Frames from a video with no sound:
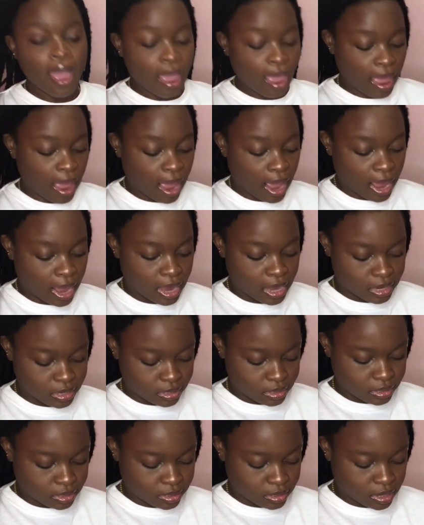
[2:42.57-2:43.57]

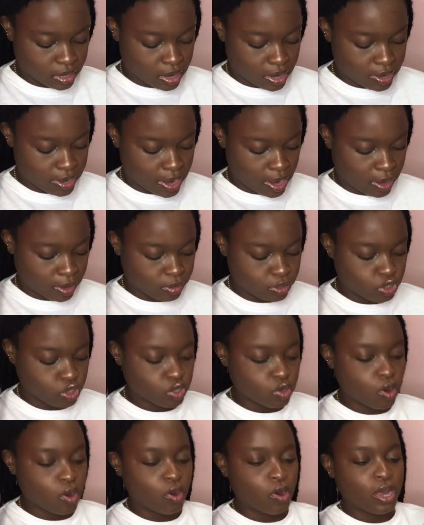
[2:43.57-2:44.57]
and yeah
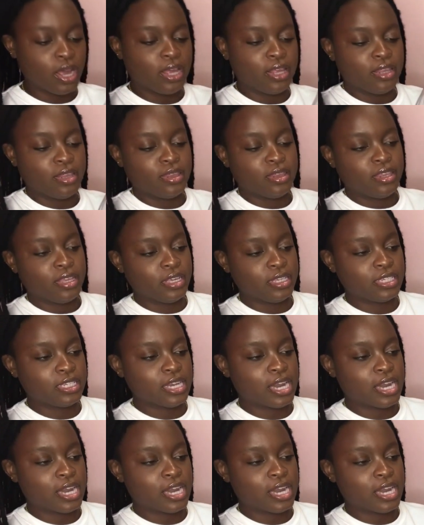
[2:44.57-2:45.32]
so in this